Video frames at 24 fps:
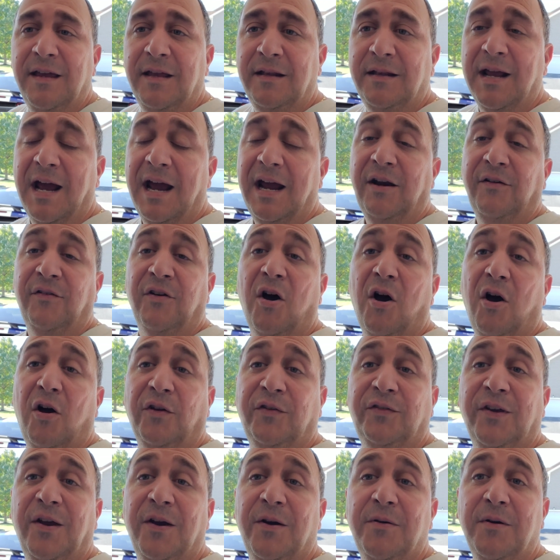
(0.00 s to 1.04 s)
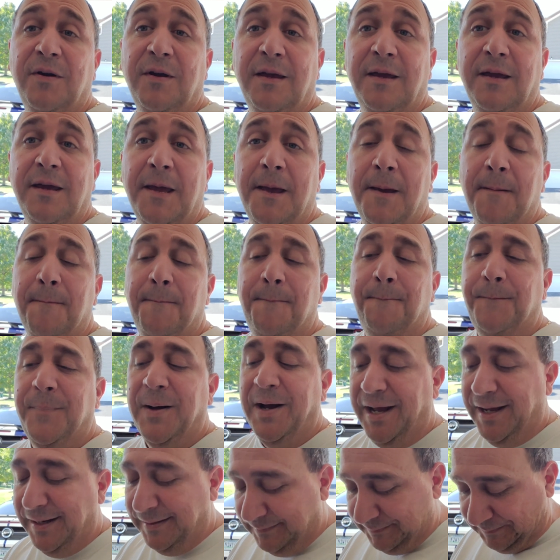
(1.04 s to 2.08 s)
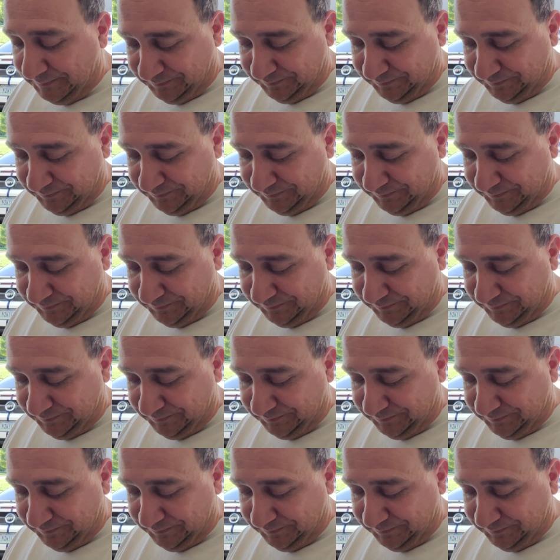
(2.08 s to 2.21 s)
tires also, but